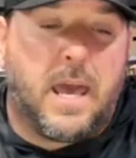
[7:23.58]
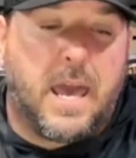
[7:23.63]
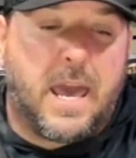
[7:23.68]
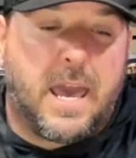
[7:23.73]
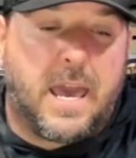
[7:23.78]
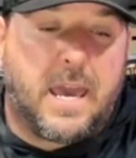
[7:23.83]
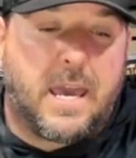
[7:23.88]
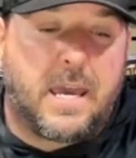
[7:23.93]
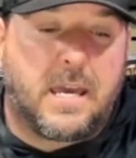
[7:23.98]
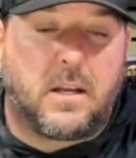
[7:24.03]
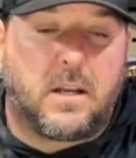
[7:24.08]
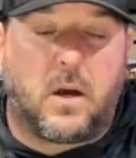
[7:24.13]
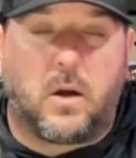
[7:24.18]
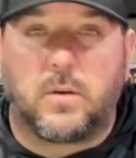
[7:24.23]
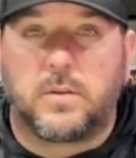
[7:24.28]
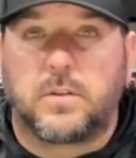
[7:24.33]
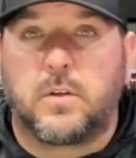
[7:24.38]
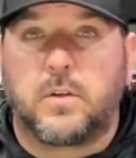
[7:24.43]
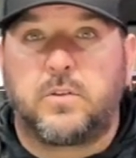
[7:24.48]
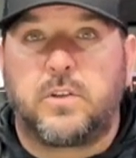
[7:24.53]
And
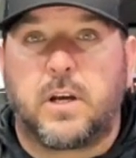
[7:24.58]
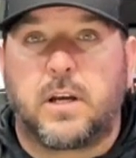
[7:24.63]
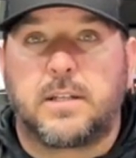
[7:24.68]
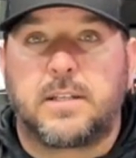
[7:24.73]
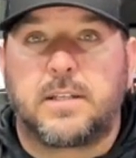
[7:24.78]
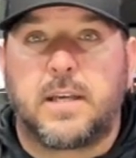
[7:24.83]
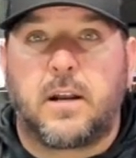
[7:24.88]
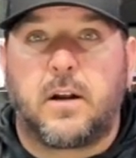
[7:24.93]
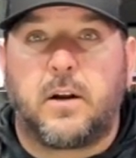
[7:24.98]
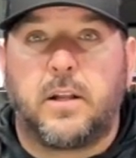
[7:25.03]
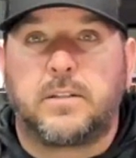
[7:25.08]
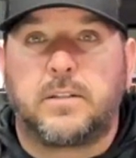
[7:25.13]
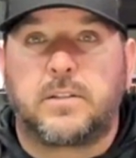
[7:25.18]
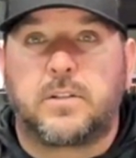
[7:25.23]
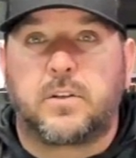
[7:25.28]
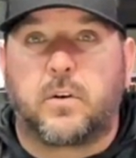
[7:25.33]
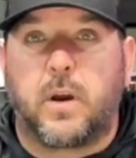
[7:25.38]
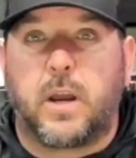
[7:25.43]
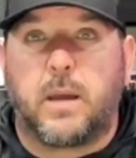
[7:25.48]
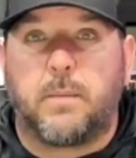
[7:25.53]
also check us out on
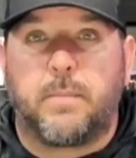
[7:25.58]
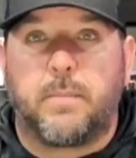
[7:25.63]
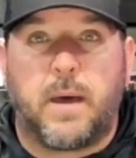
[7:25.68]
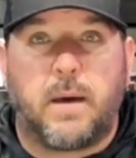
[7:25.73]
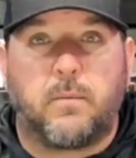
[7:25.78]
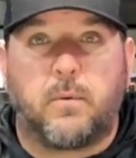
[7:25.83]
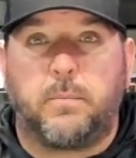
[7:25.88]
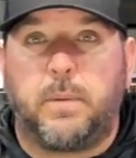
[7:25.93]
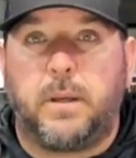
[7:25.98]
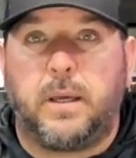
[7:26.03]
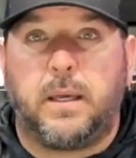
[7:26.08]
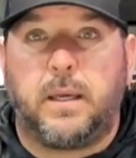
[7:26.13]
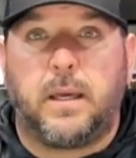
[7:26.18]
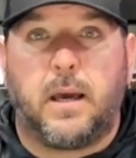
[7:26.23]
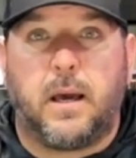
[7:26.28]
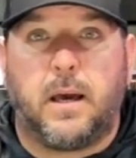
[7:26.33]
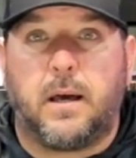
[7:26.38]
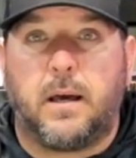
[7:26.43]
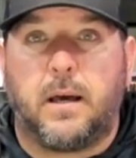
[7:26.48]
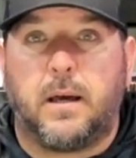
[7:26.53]
Instagram. That would be
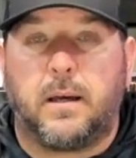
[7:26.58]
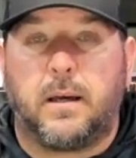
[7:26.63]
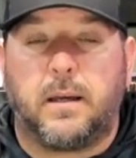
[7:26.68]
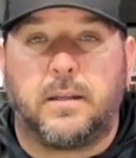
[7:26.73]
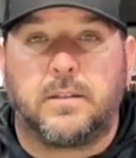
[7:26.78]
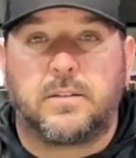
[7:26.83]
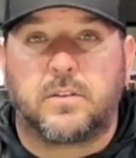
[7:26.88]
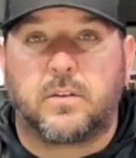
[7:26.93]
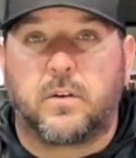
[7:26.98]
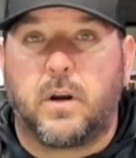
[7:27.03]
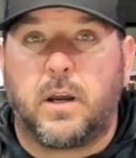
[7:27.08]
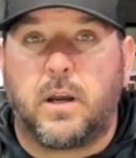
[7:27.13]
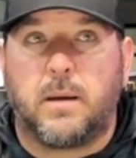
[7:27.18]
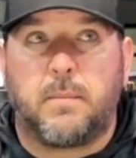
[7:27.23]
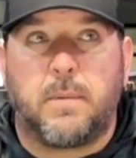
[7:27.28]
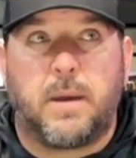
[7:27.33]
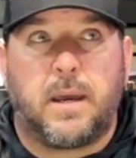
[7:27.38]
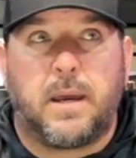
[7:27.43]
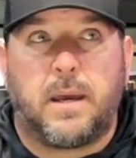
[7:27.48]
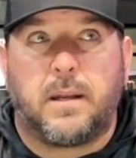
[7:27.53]

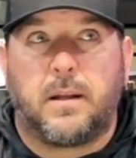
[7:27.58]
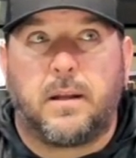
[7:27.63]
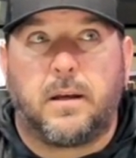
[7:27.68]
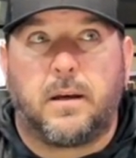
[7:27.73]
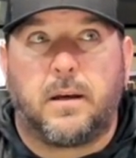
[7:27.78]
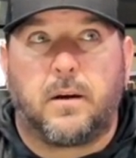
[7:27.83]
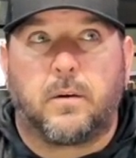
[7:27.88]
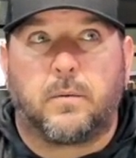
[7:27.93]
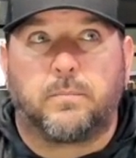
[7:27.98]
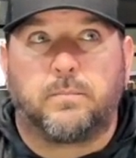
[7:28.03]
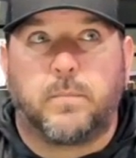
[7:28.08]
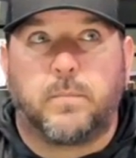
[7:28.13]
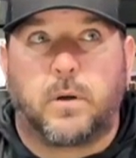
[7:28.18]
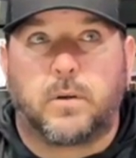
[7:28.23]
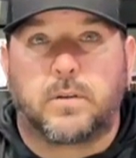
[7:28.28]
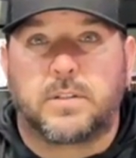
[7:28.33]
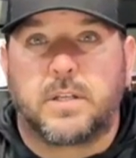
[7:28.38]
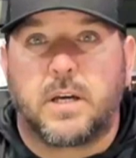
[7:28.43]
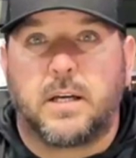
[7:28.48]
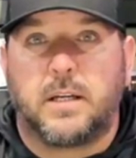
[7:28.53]
Instagram at our
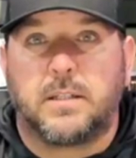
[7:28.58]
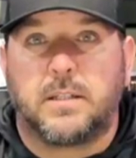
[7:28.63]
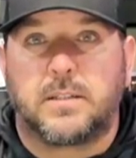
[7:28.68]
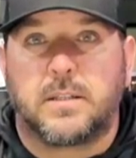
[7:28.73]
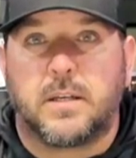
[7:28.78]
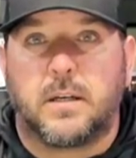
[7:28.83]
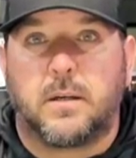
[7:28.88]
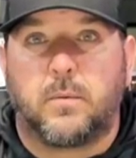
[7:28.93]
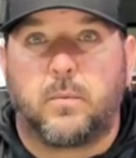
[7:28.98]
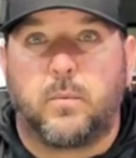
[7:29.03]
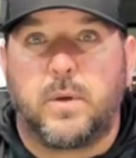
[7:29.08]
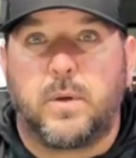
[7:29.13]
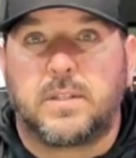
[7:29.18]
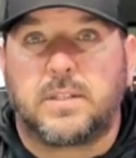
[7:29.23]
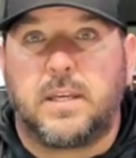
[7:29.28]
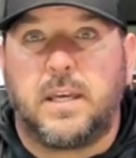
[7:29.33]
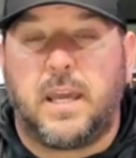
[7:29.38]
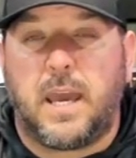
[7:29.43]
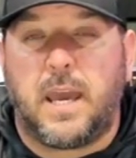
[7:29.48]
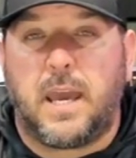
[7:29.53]
site is
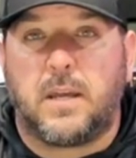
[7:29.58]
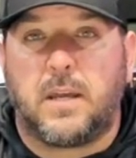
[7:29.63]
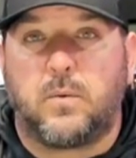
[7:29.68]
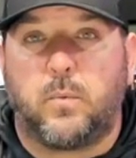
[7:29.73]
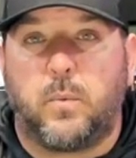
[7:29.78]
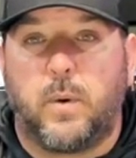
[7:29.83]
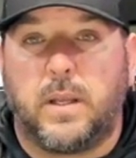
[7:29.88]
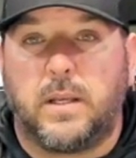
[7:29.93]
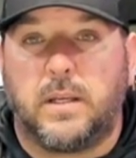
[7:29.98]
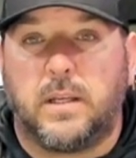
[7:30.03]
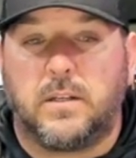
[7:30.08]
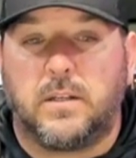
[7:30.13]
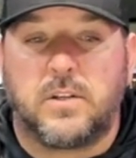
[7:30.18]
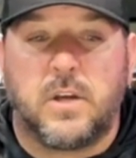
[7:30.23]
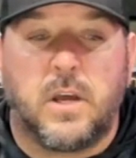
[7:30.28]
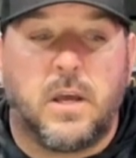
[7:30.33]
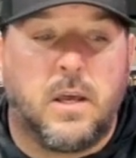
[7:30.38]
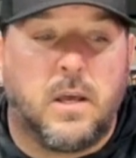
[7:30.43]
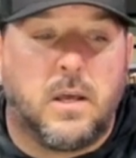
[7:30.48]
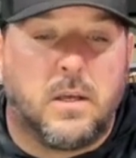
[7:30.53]
Whiskey and Windage.
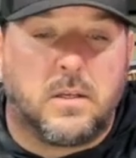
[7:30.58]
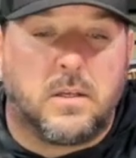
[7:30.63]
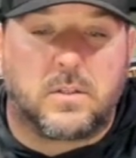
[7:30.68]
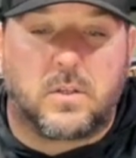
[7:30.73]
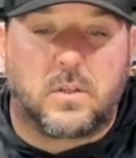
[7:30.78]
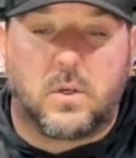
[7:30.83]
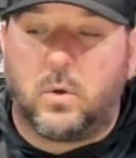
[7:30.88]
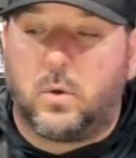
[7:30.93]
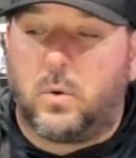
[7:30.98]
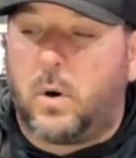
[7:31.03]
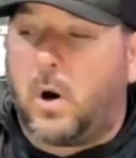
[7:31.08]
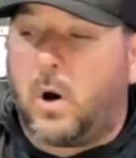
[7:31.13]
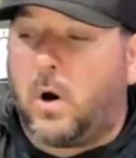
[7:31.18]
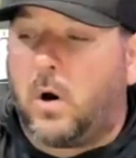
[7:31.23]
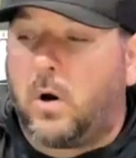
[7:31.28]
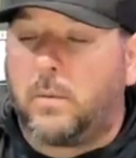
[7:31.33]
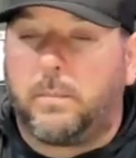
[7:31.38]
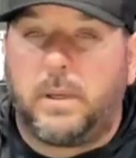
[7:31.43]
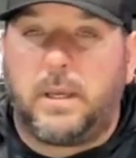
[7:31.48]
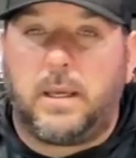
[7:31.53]
So
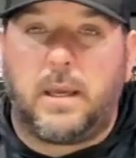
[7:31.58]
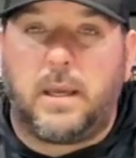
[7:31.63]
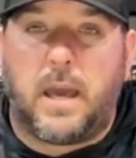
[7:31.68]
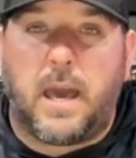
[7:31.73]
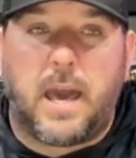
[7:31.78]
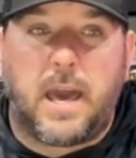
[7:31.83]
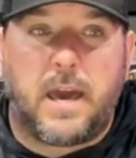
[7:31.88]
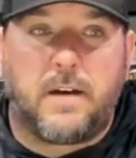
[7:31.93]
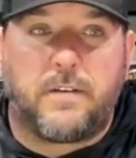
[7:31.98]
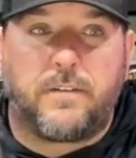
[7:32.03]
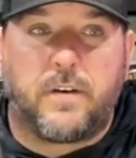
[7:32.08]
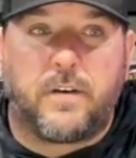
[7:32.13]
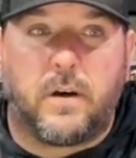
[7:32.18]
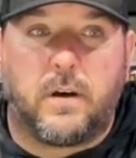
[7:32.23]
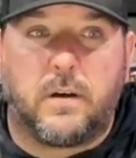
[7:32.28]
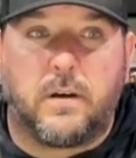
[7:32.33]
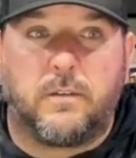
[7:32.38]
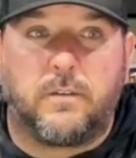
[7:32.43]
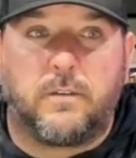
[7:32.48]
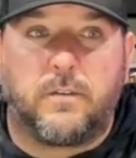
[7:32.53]
on behalf
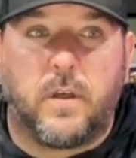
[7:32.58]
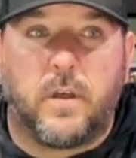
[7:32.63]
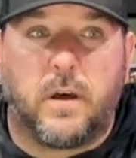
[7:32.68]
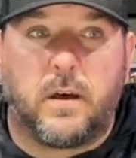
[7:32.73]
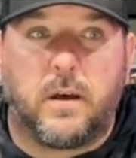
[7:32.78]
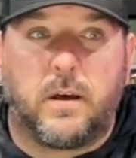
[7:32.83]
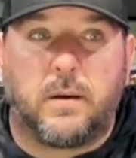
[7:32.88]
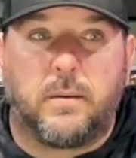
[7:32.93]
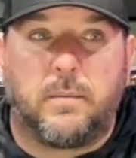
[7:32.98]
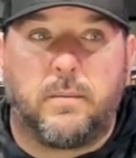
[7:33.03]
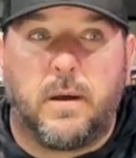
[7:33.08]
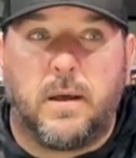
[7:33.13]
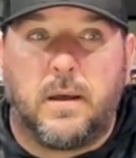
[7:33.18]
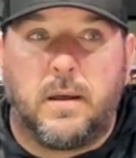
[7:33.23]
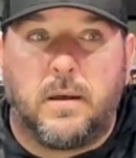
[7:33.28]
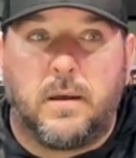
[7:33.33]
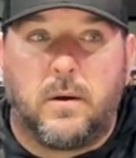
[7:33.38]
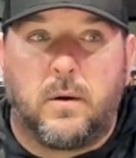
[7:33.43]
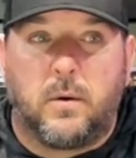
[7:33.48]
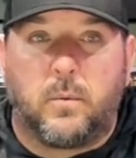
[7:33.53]
of the
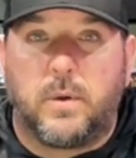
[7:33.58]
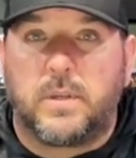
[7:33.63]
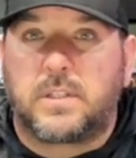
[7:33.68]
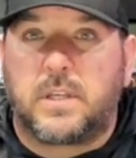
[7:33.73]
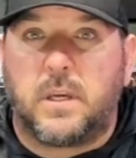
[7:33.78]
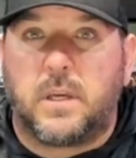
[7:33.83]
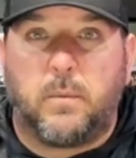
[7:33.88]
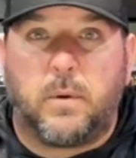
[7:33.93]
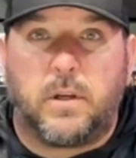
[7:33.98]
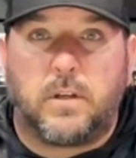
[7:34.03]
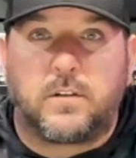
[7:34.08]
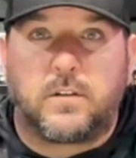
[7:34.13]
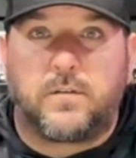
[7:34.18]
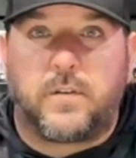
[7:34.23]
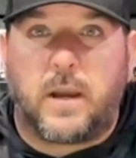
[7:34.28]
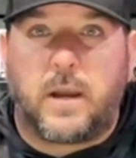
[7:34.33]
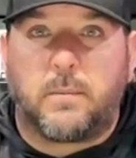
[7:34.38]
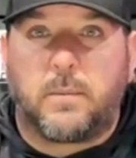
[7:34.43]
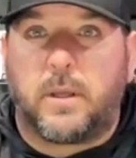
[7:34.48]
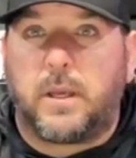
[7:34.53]
Whiskey and Windage
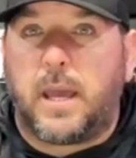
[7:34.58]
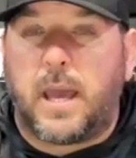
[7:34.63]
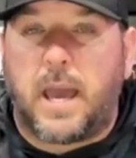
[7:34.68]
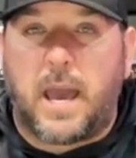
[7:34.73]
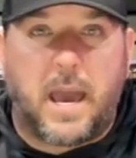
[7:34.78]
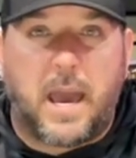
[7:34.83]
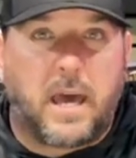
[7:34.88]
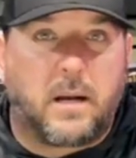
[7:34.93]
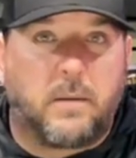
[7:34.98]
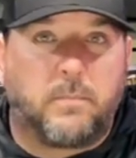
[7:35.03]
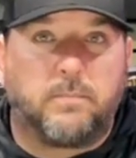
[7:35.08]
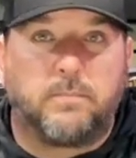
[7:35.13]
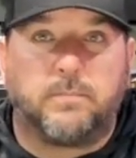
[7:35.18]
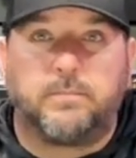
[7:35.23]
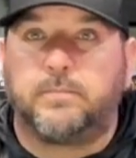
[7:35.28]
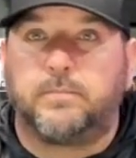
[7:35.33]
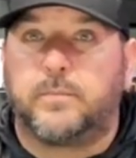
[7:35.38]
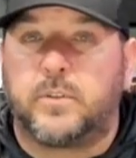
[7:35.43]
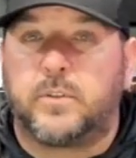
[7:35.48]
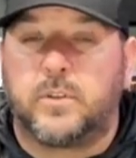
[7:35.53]
family, Adam,
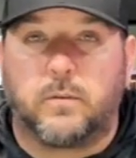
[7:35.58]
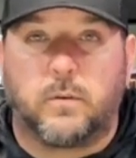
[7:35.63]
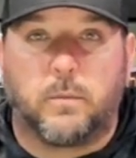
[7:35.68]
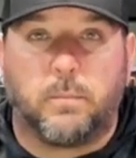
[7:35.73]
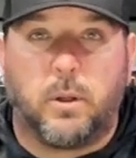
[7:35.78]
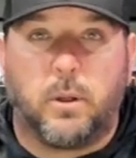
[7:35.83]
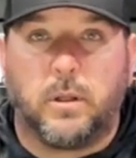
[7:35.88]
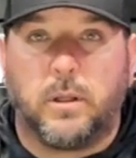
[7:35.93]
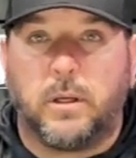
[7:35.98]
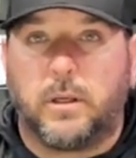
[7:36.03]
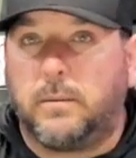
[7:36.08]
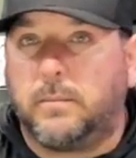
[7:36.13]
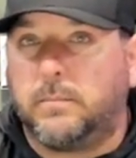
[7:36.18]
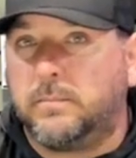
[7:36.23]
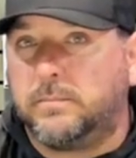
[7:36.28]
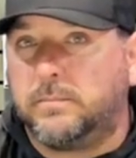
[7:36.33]
Silver Bullet,